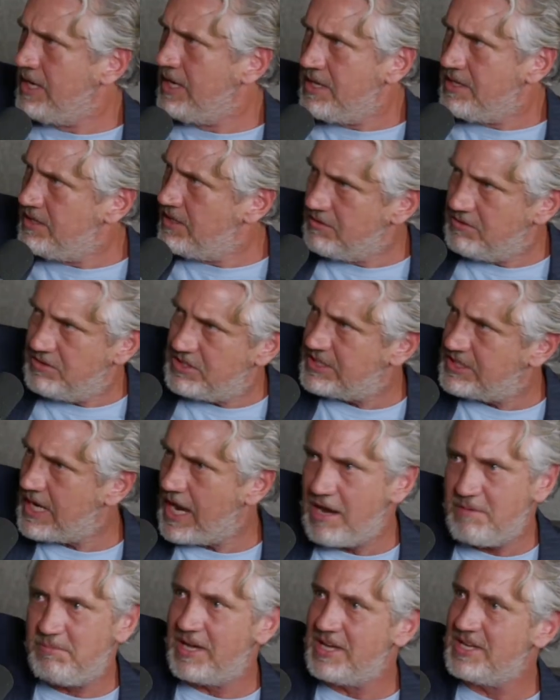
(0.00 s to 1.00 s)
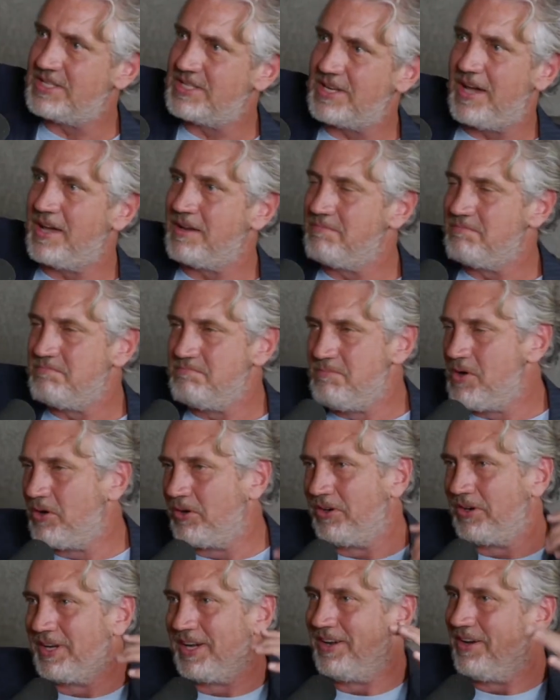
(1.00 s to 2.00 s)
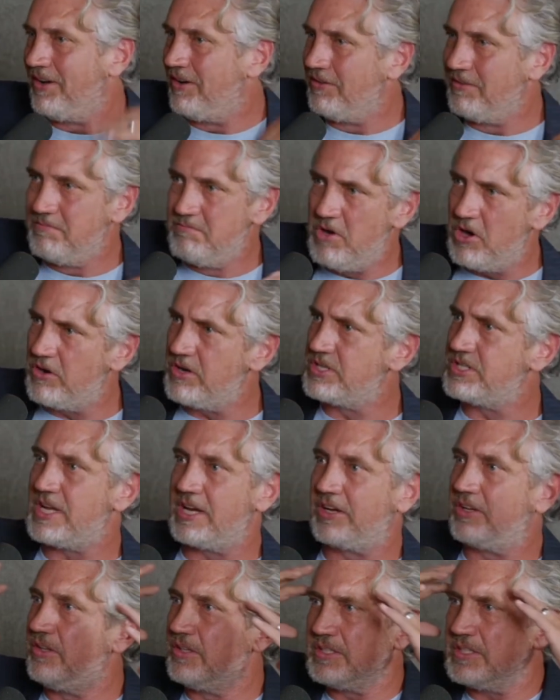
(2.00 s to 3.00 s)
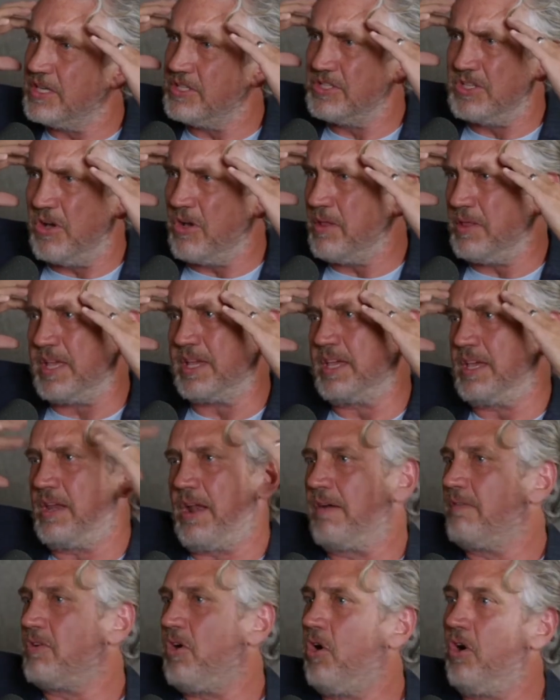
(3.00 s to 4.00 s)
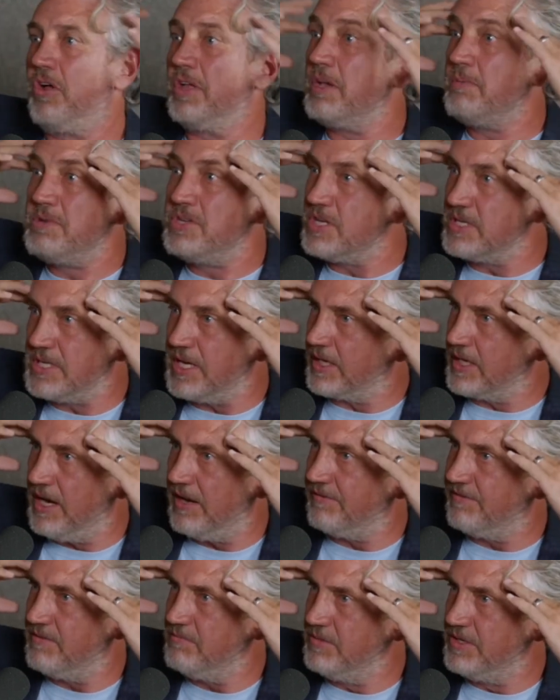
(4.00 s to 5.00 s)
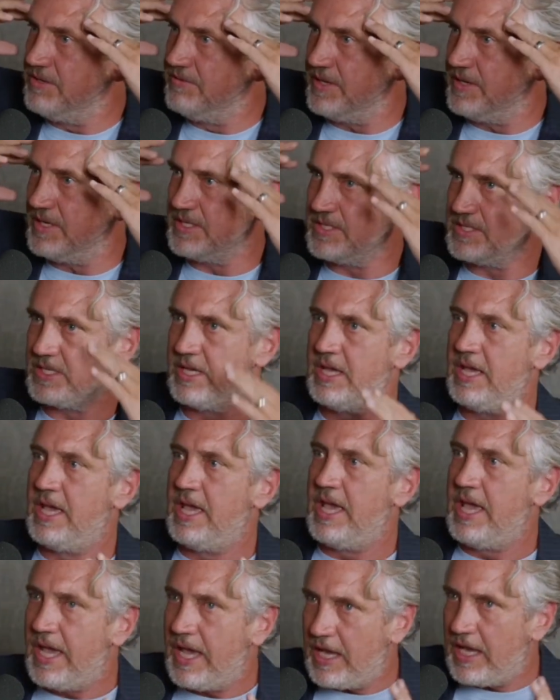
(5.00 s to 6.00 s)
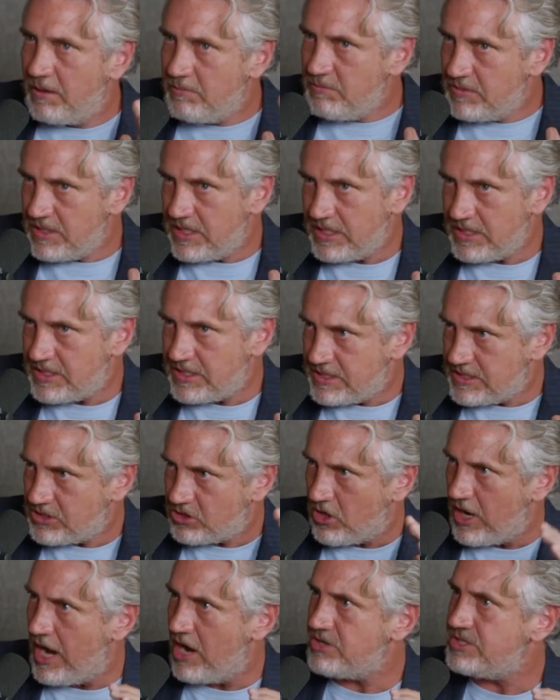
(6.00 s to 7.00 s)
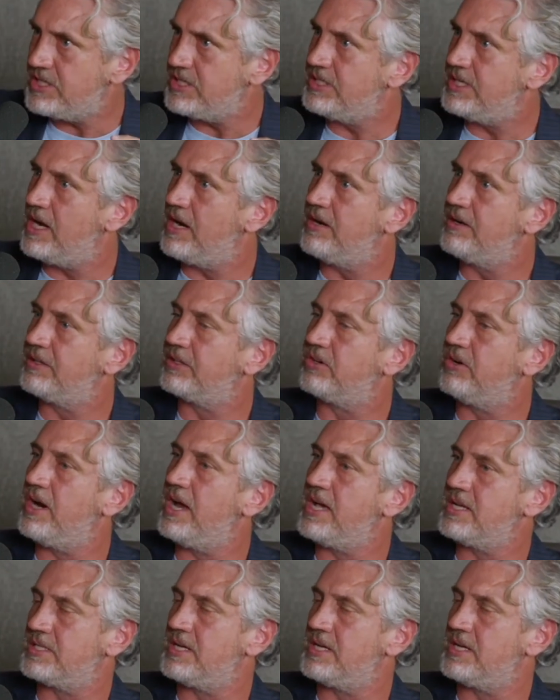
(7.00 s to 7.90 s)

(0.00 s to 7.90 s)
the side-by-side motor, you know, motorcycles, as though, like, you know, all images I got from movies. And I'm crouching down in the grass